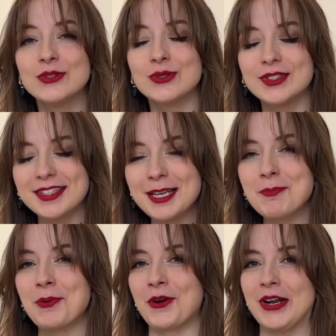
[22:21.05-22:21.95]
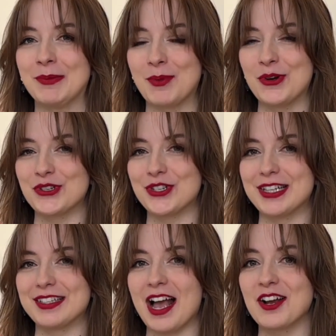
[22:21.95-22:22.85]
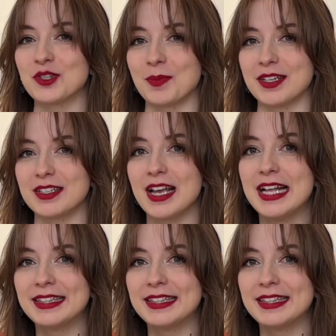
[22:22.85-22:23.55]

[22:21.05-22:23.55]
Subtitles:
to deeper emotional attachment.